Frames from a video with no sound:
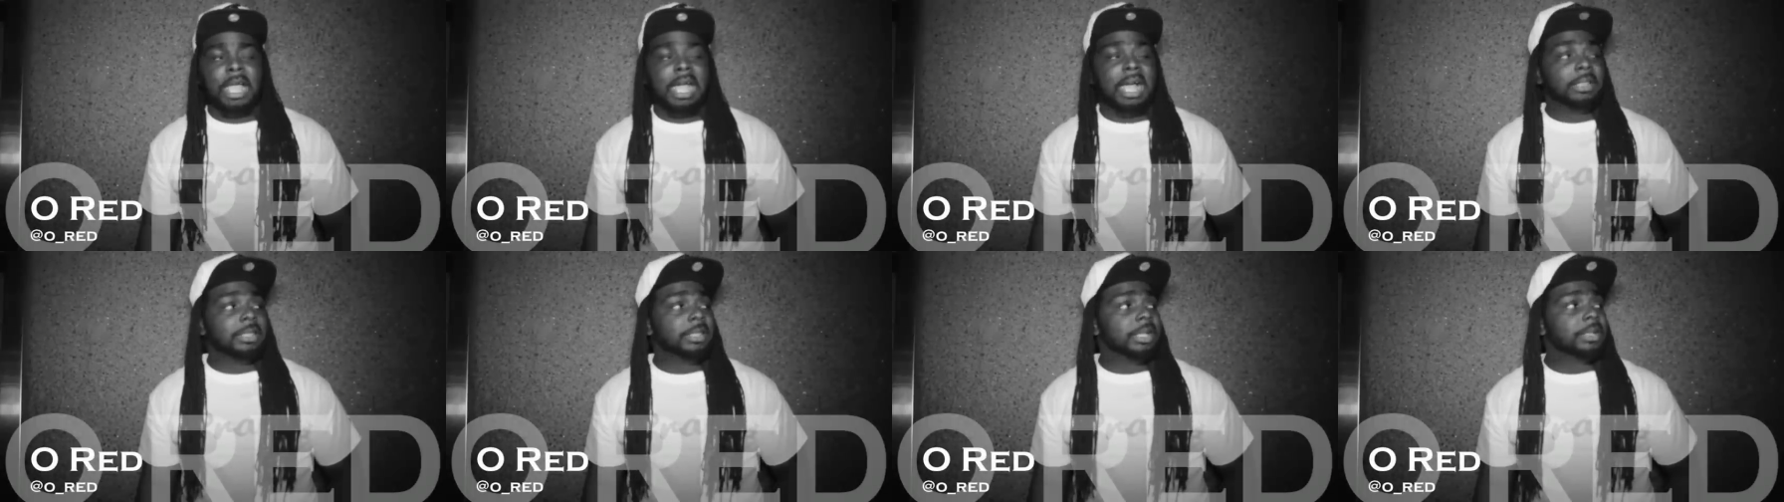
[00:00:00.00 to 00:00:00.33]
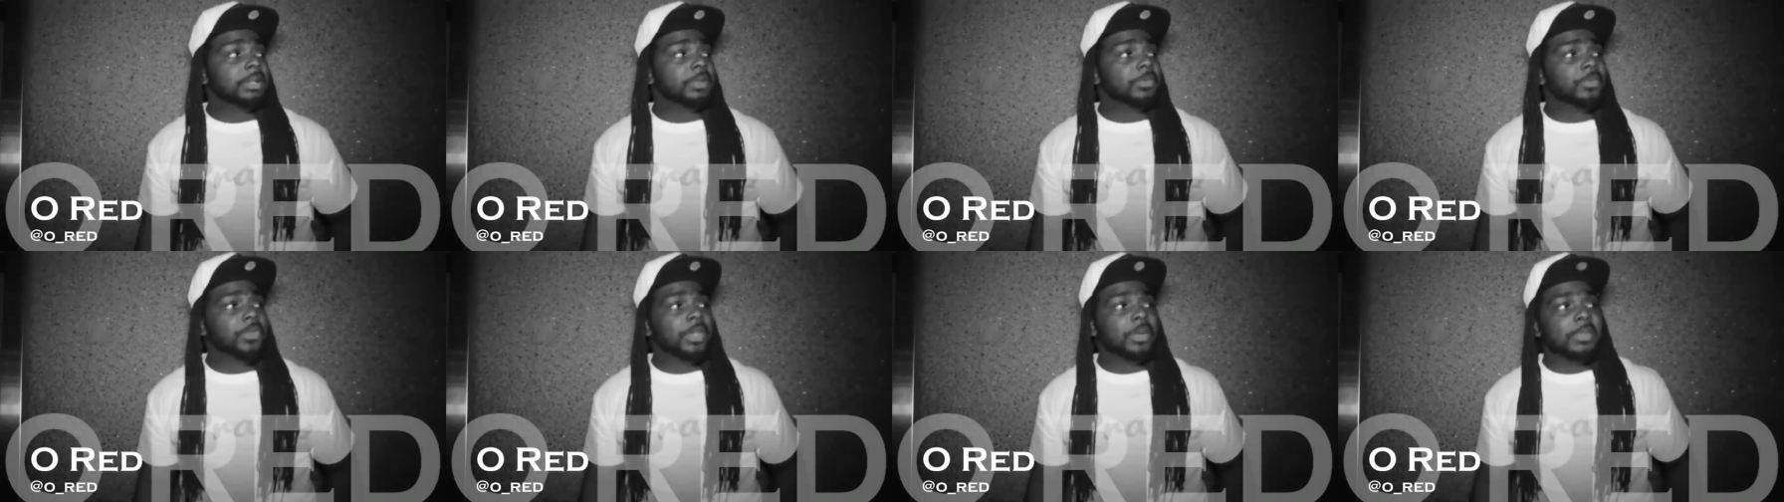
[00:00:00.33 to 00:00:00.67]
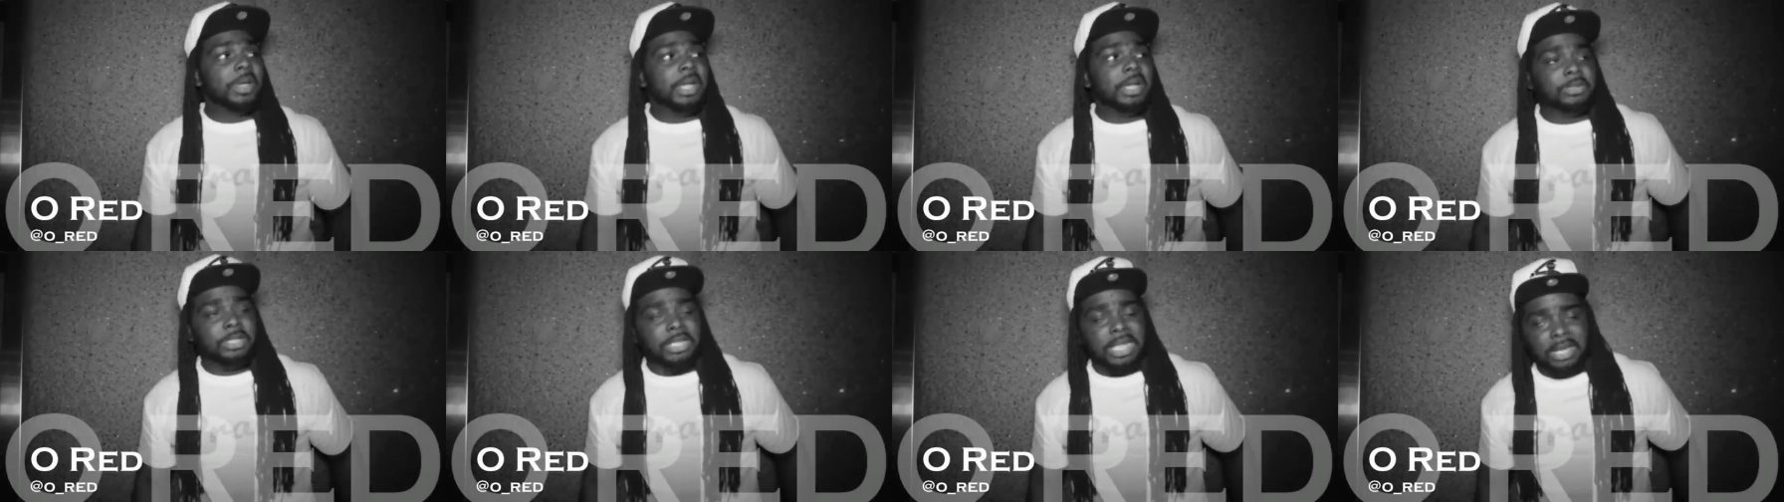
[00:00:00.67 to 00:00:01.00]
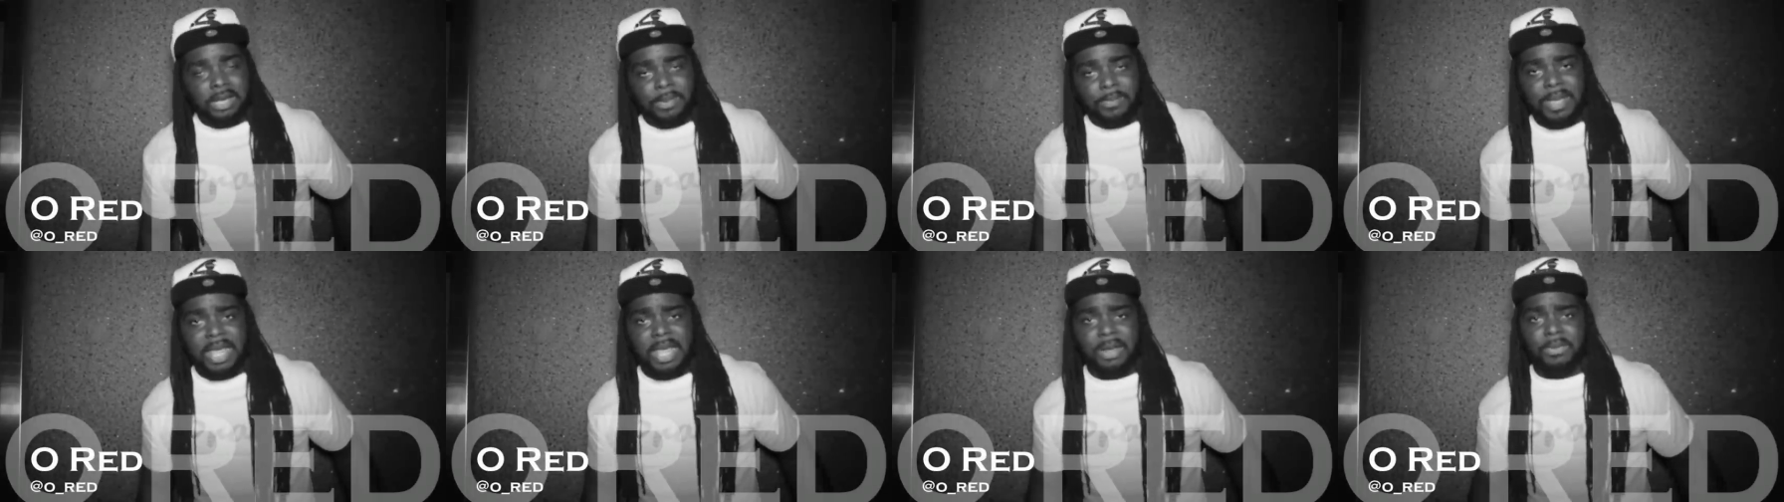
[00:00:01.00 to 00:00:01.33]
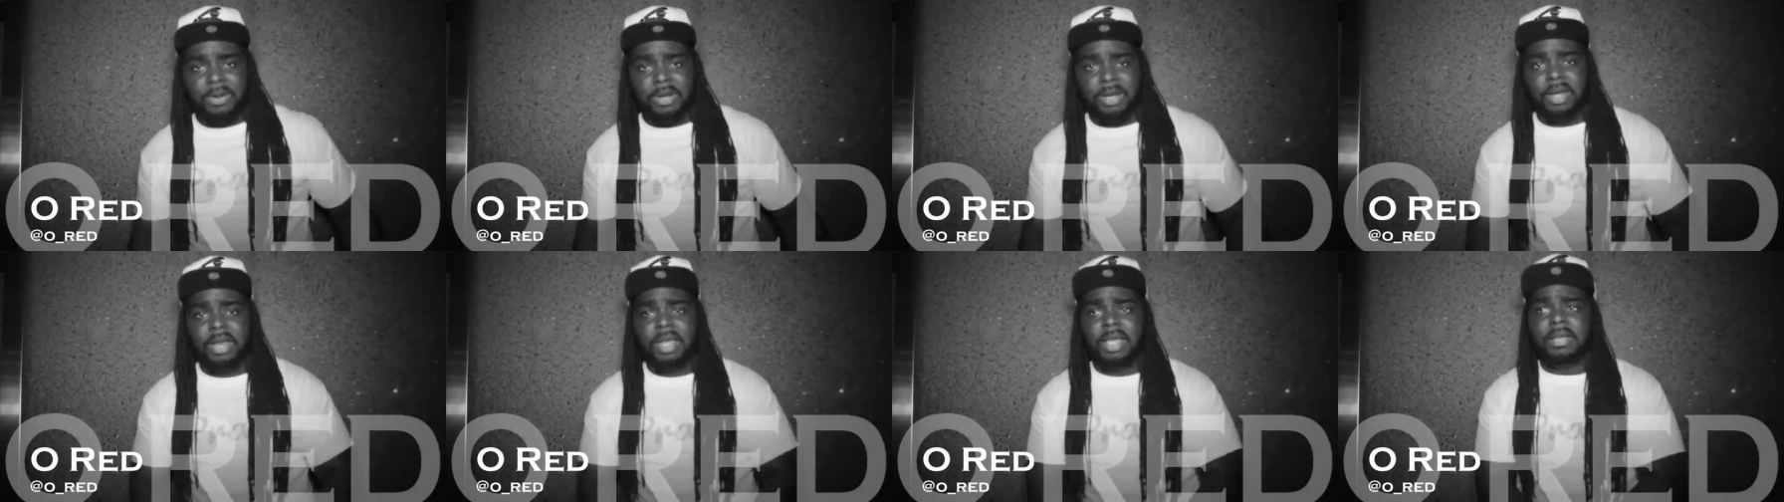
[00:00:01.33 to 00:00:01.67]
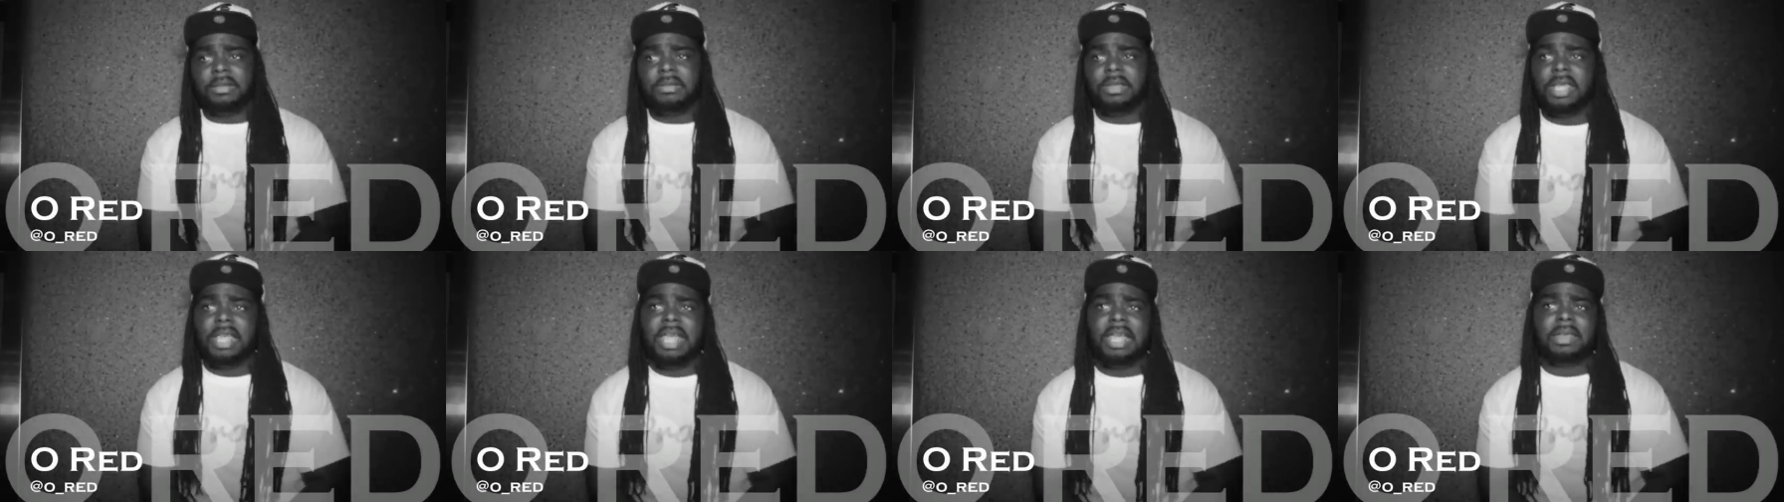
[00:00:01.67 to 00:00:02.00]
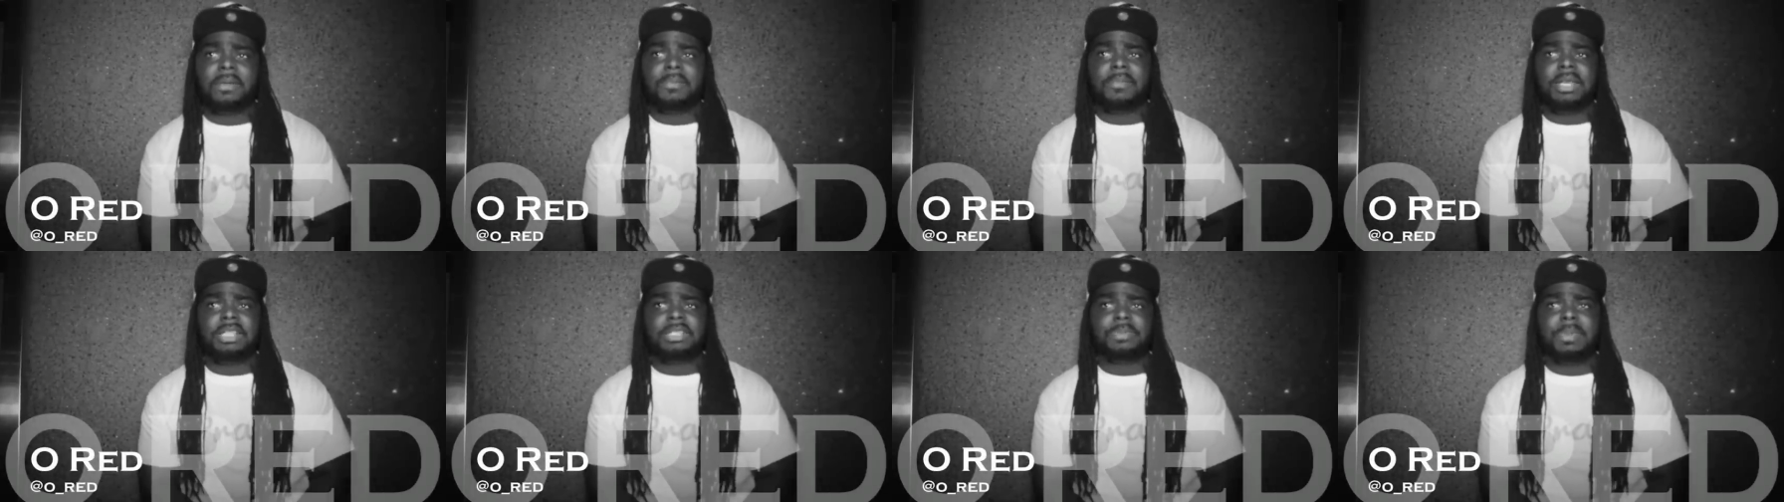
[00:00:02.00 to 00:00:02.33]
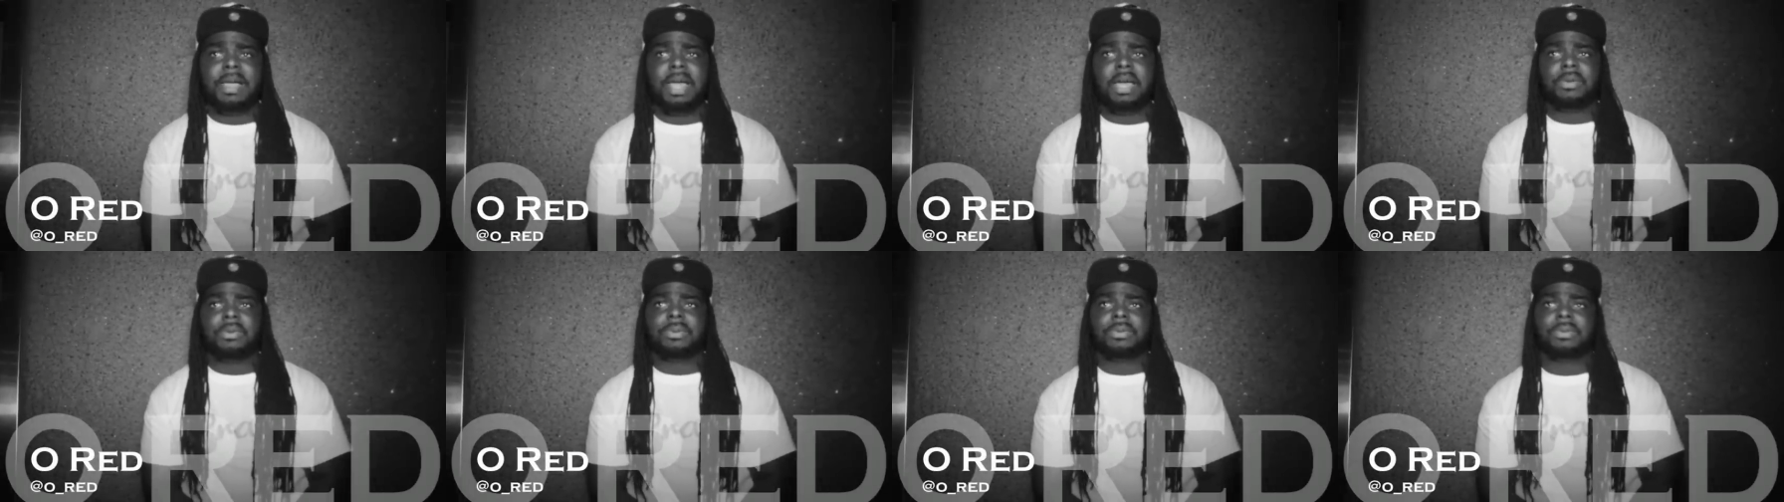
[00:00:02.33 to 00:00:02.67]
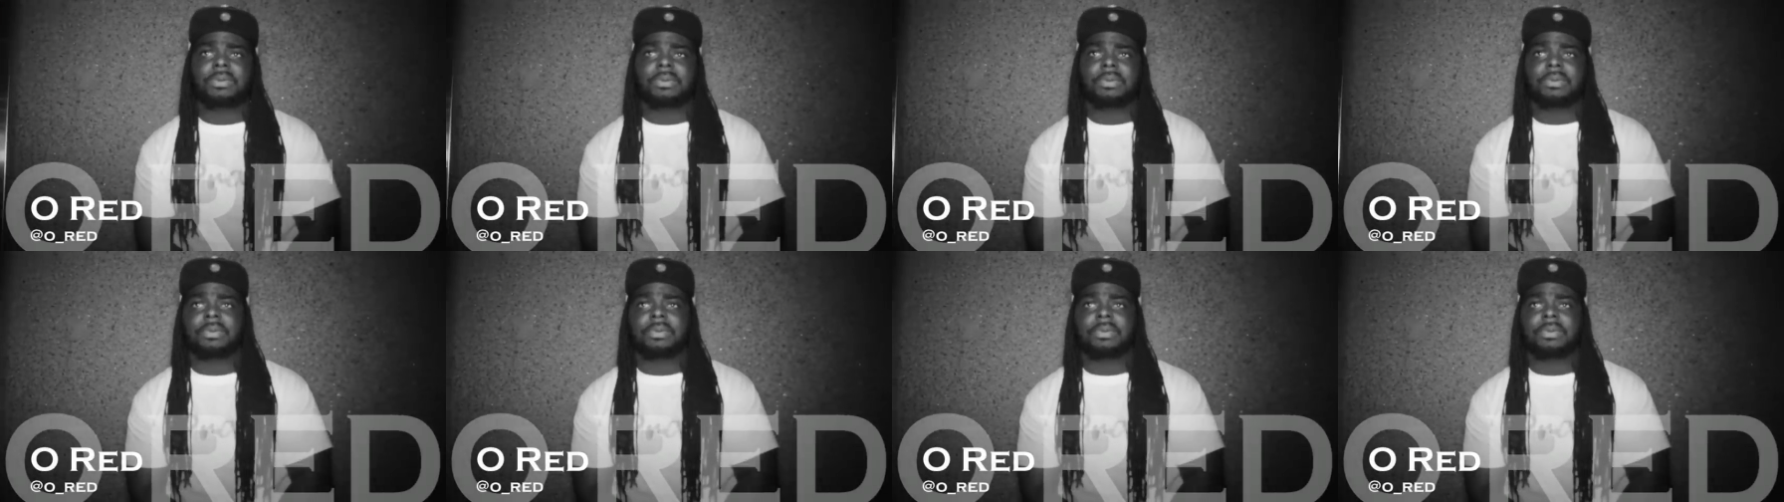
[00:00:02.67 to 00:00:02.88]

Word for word: I think the females had the battle tonight. They had the best battle.